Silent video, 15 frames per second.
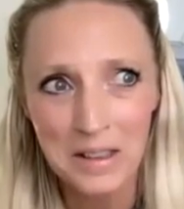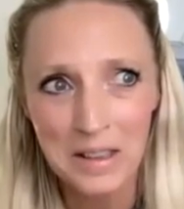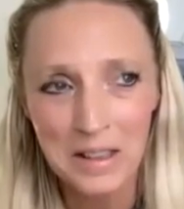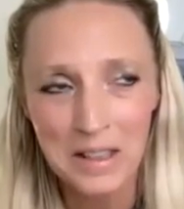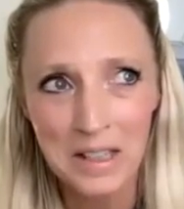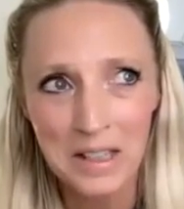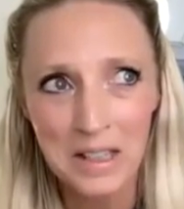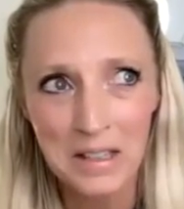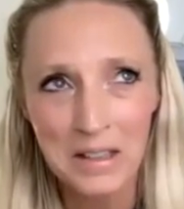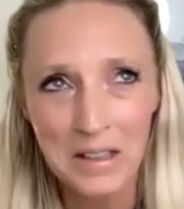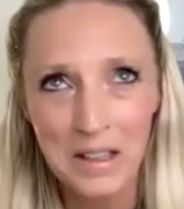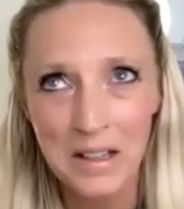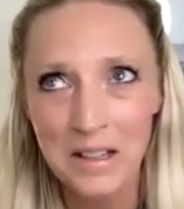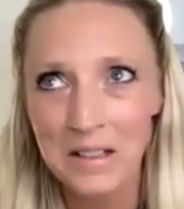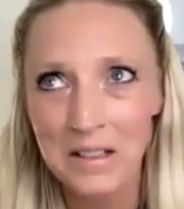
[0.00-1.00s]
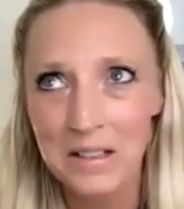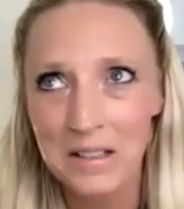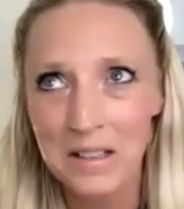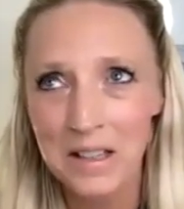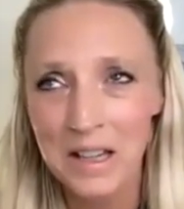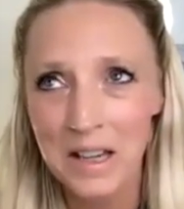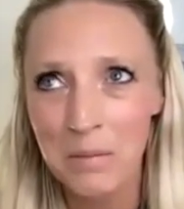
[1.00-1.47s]
The that
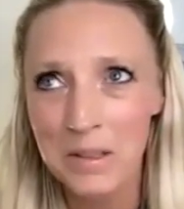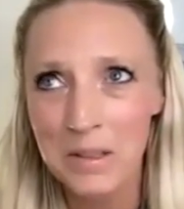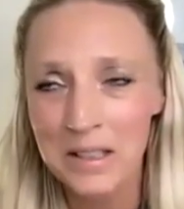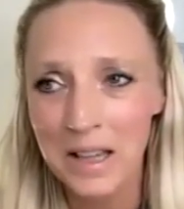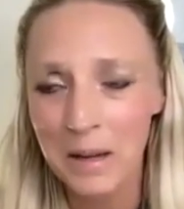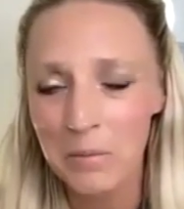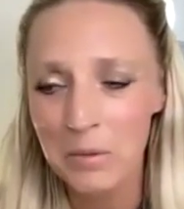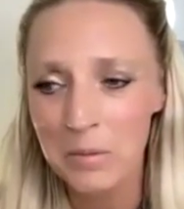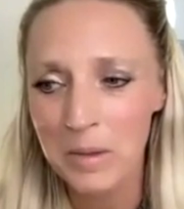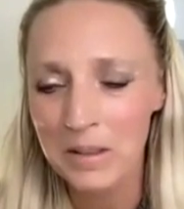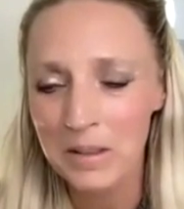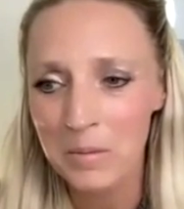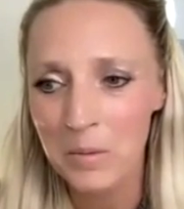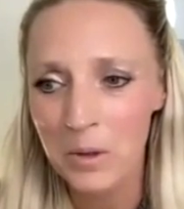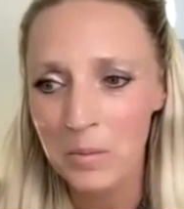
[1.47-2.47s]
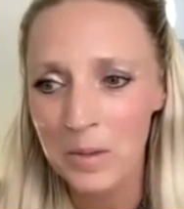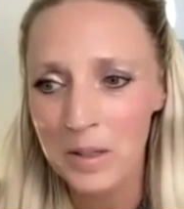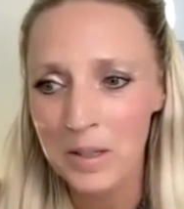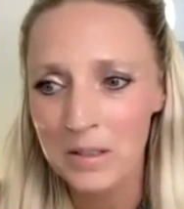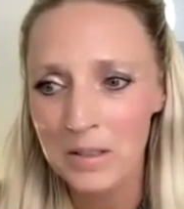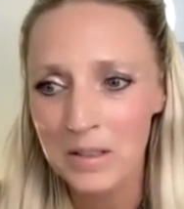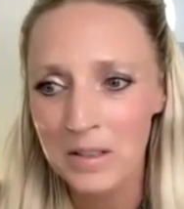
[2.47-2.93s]
the name escapes me at the
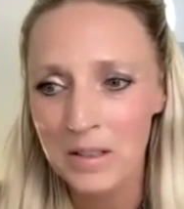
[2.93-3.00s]
moment.